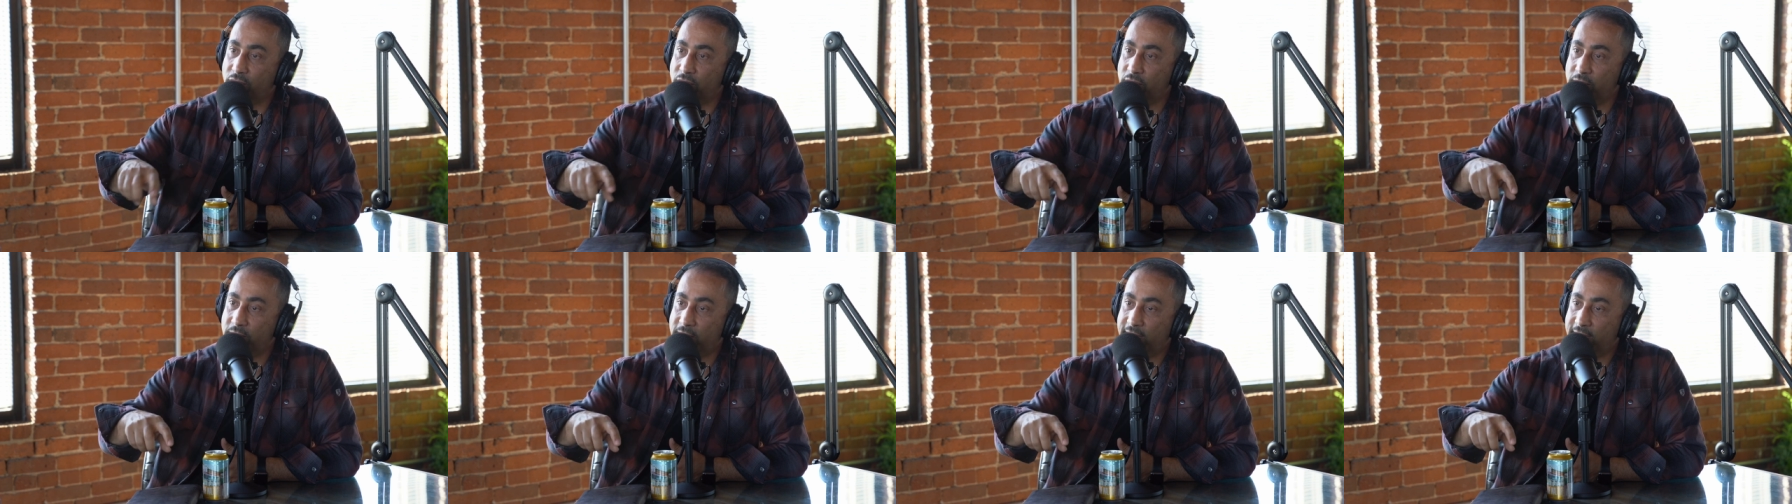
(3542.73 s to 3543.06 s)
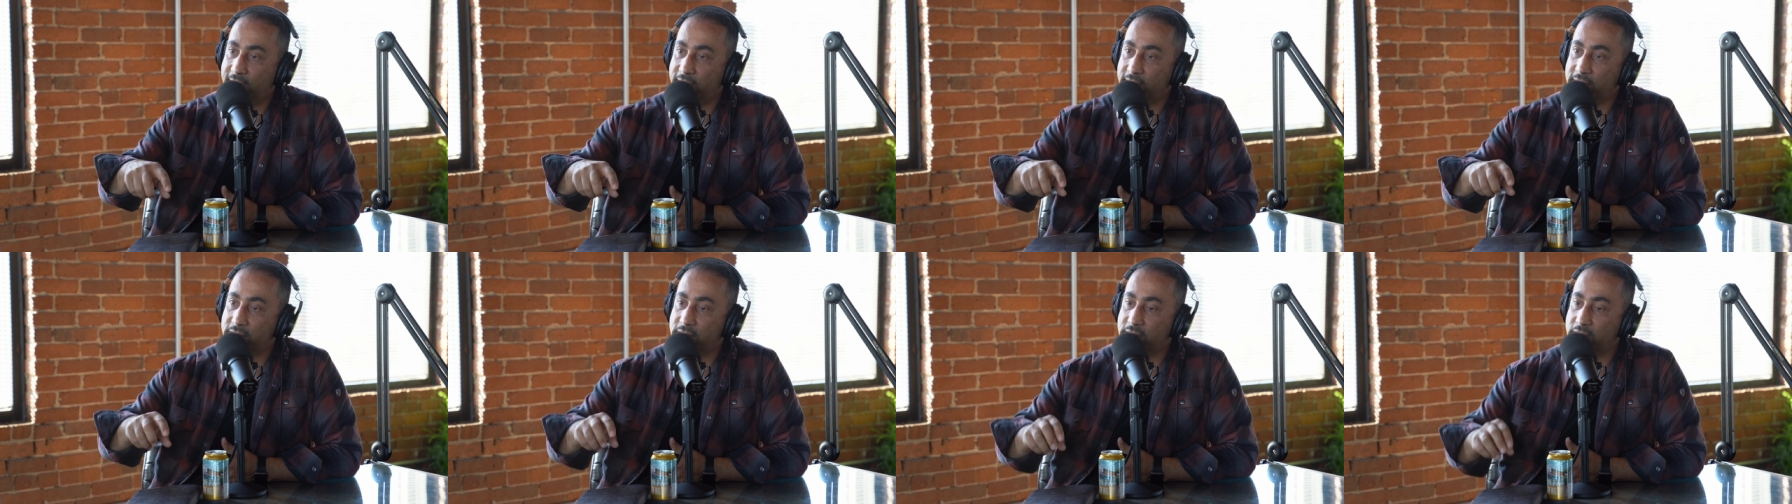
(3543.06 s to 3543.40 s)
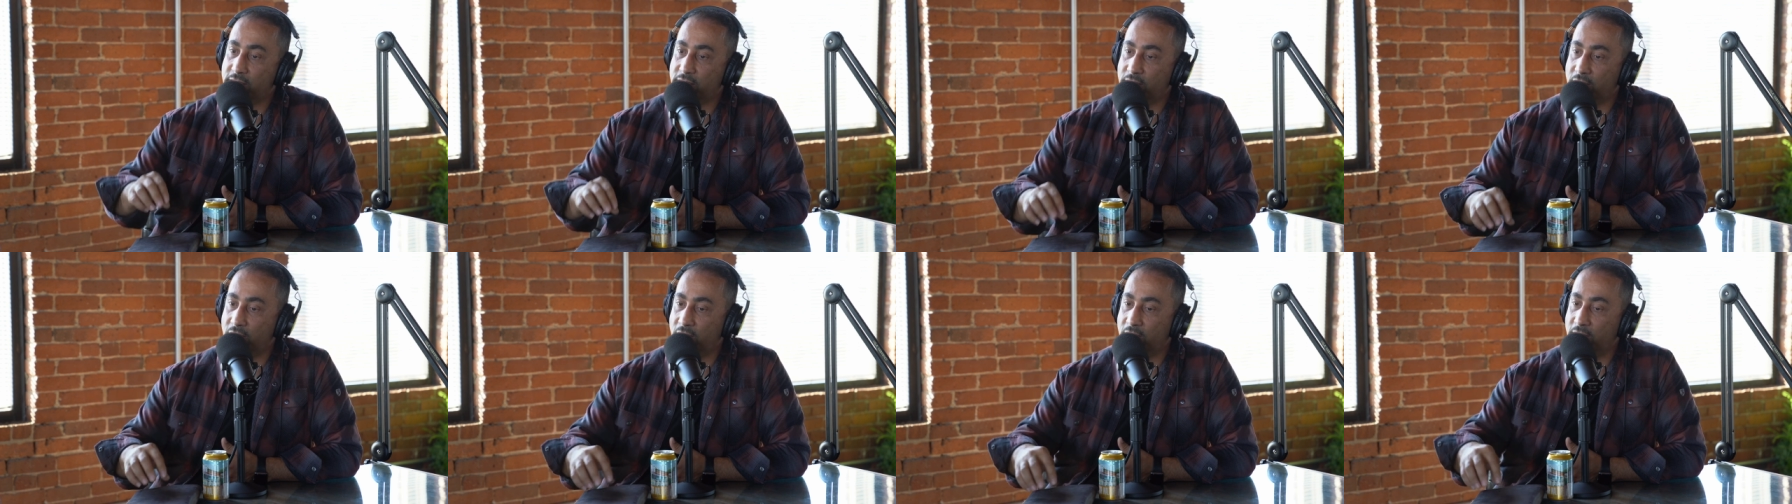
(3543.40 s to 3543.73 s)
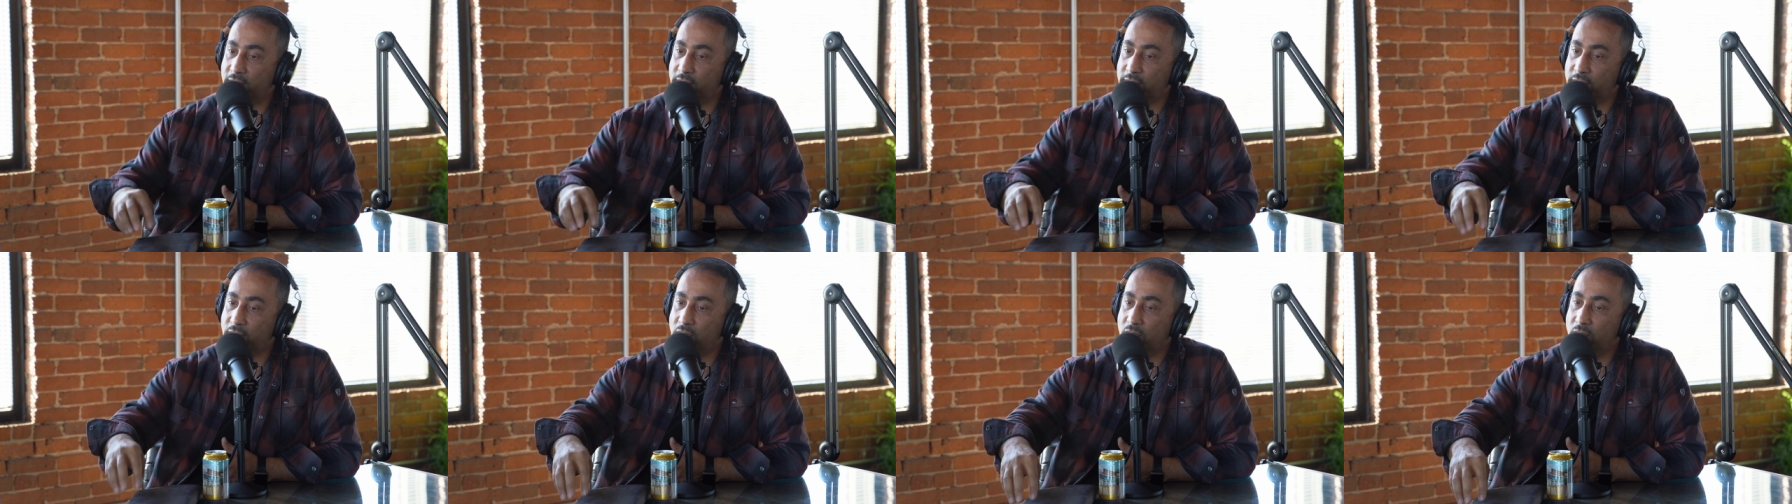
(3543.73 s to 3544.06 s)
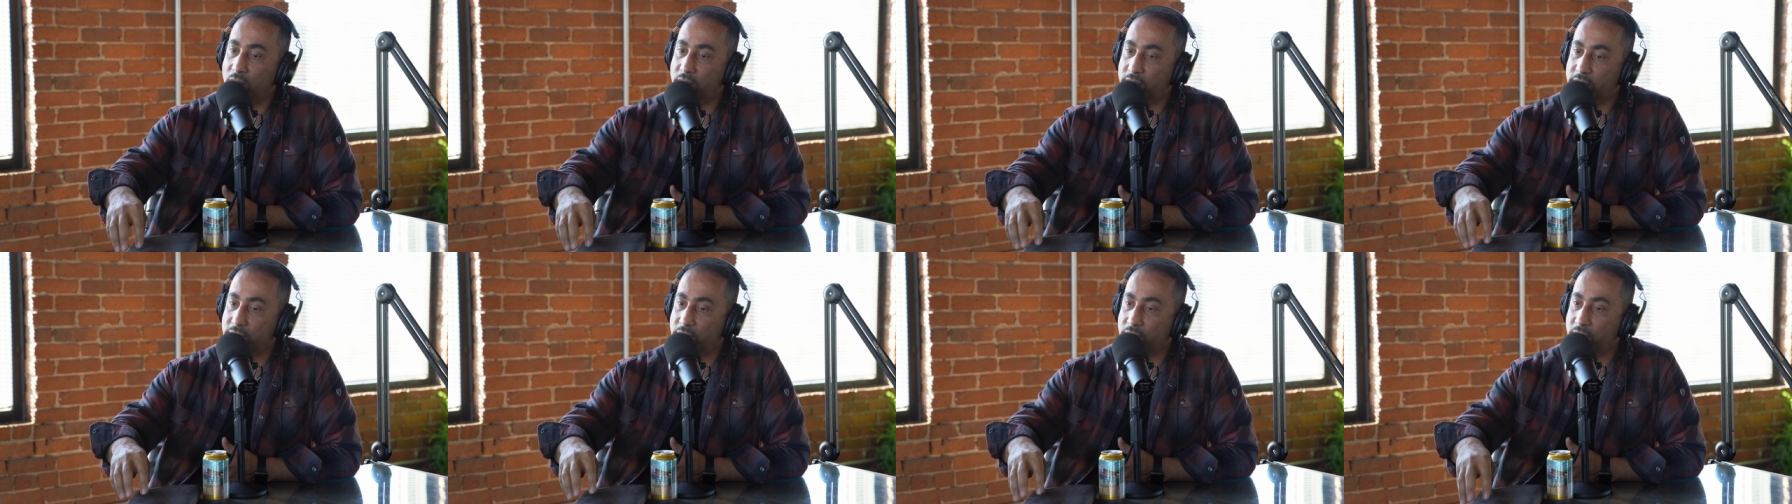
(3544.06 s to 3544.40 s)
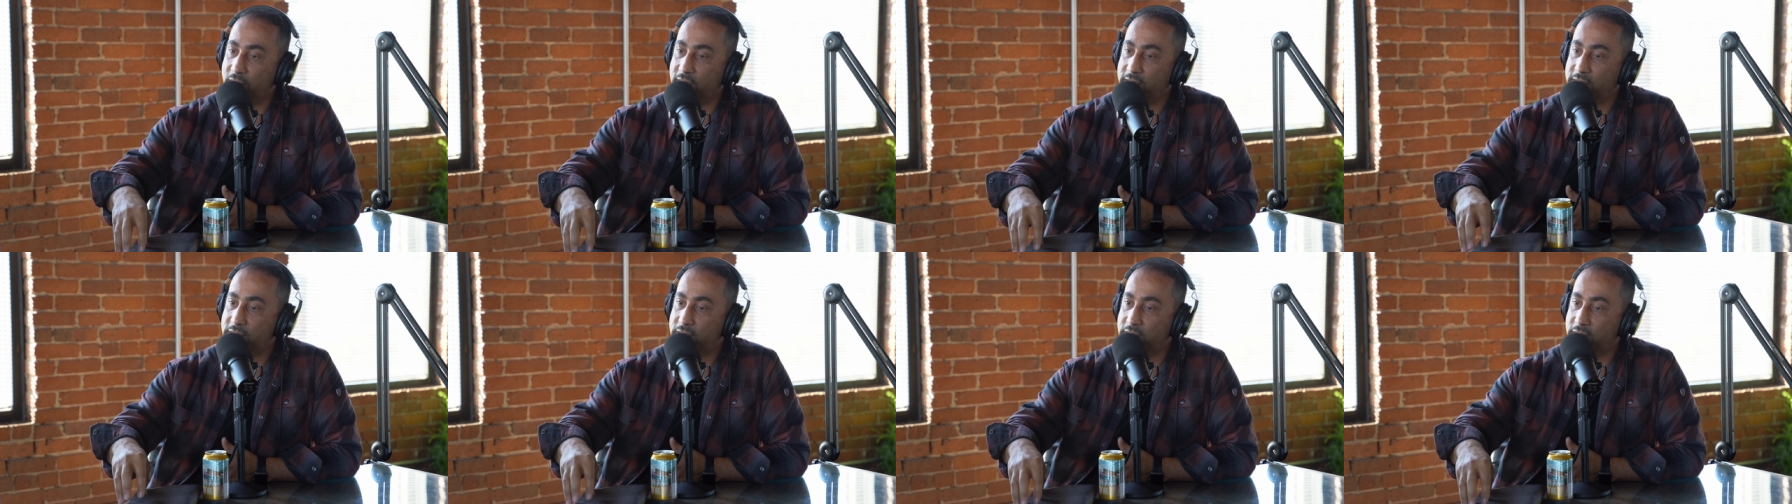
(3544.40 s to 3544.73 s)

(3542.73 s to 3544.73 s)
we met, going right